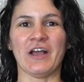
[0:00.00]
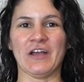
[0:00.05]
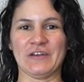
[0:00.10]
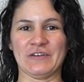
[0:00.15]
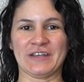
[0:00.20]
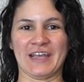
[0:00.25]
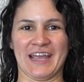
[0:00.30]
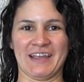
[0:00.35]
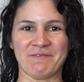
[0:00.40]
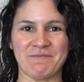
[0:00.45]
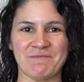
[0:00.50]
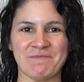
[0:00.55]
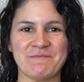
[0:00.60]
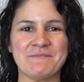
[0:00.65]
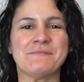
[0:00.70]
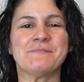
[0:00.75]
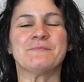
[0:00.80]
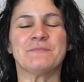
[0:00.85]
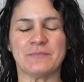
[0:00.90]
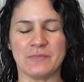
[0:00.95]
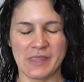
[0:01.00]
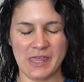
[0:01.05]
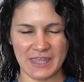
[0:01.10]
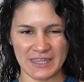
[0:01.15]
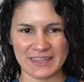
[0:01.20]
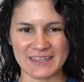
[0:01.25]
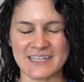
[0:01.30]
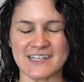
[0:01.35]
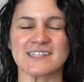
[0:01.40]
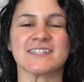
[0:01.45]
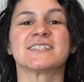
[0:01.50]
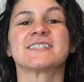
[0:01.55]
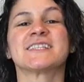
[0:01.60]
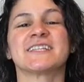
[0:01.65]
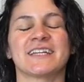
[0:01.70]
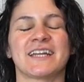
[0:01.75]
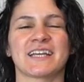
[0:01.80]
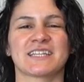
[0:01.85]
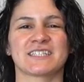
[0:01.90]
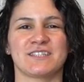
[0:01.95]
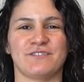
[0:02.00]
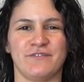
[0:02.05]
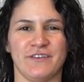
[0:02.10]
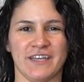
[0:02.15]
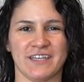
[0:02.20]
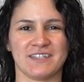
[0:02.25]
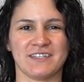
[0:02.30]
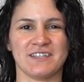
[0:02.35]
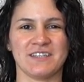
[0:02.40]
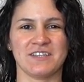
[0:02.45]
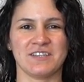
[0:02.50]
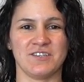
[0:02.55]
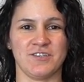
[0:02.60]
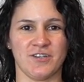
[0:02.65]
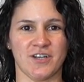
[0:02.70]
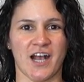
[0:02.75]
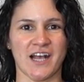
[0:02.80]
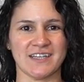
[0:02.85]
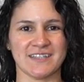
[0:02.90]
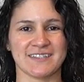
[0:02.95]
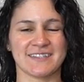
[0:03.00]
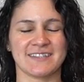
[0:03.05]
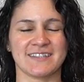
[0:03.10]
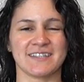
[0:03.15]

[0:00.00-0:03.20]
Okay, this is the next fit, you guys.